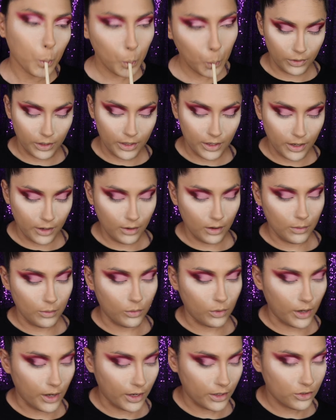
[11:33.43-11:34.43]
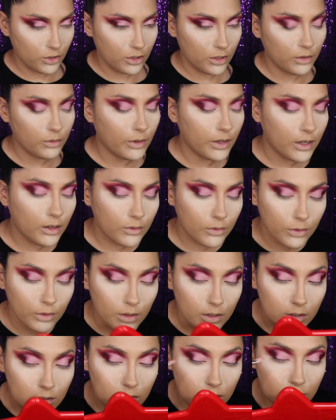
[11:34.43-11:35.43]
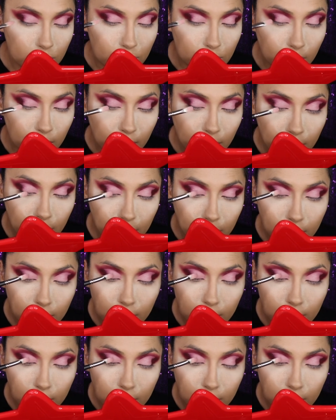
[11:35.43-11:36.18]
Right now, I'm actually waiting for this to dry.